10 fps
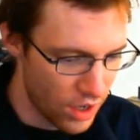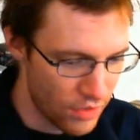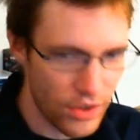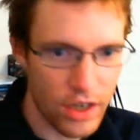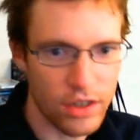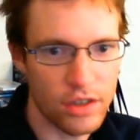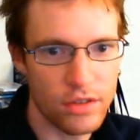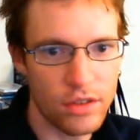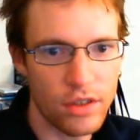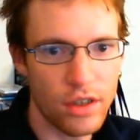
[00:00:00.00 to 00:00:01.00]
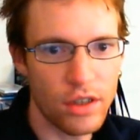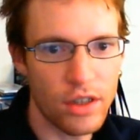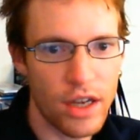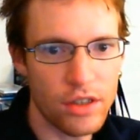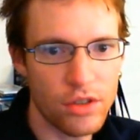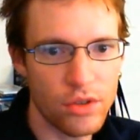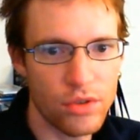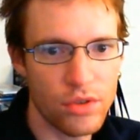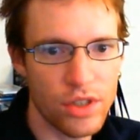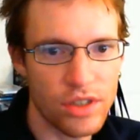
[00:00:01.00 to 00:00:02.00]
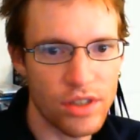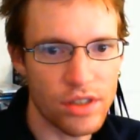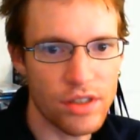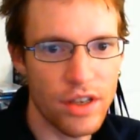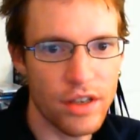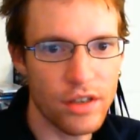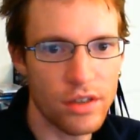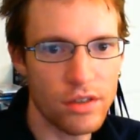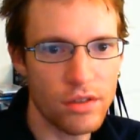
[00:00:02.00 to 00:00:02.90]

I've got a, a Latitude D six ten